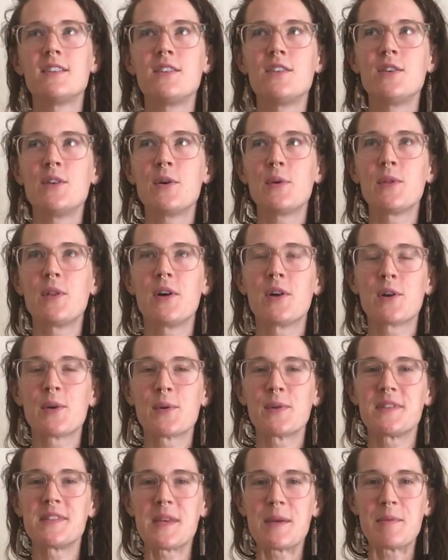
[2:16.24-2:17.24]
no longer
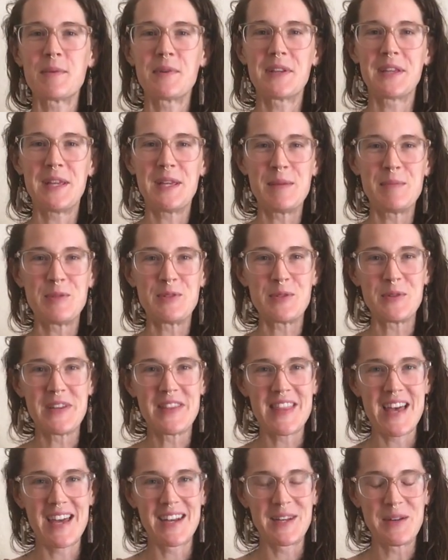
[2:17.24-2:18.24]
was able to keep
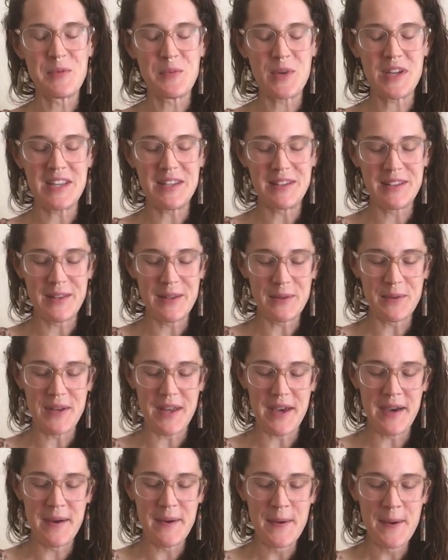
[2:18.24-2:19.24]
doing that and weaned
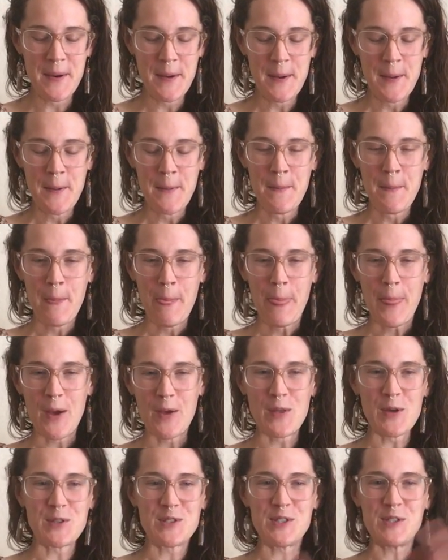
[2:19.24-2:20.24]
Luna.
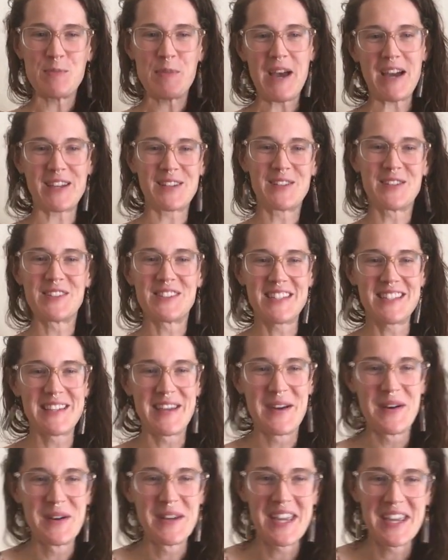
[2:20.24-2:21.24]
Although she's back nursing
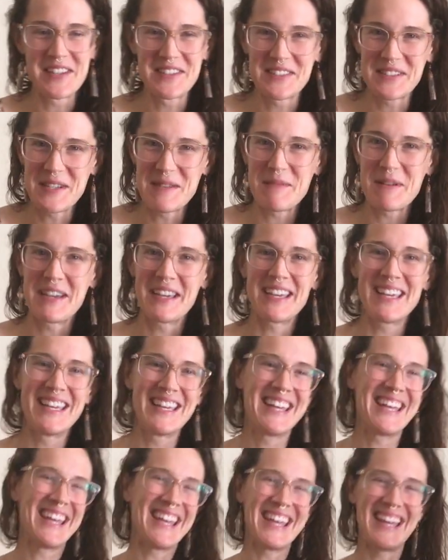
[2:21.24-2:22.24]
now occasionally, but
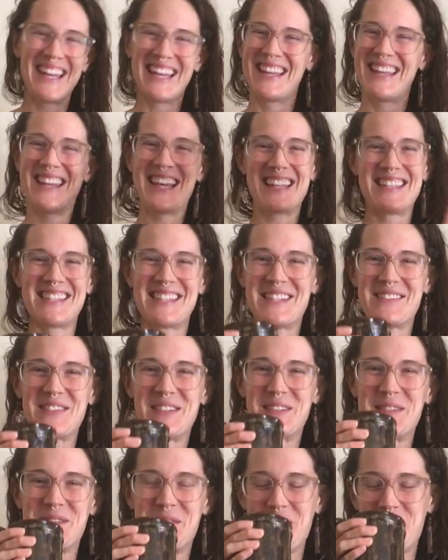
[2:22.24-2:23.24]
that's a
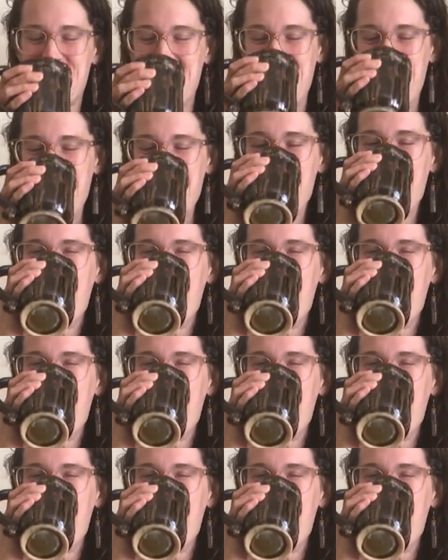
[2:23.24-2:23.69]
different story.